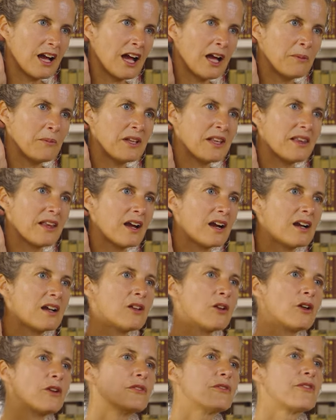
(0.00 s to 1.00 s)
I mean, there are a
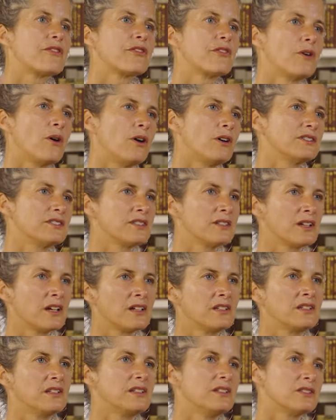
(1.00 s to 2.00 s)
lot of thoughts and
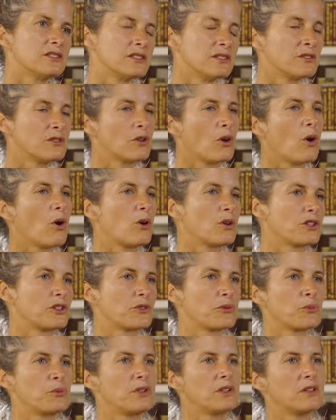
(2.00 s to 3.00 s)
ideas and
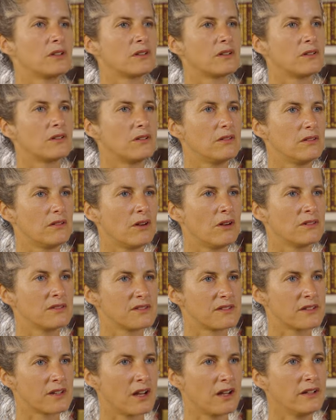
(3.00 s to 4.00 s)
talks we did on
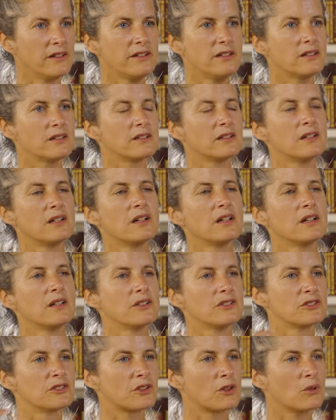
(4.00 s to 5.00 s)
site.
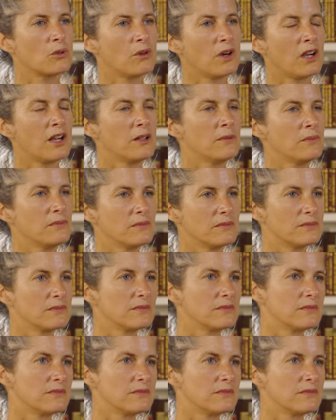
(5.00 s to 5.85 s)
So I'm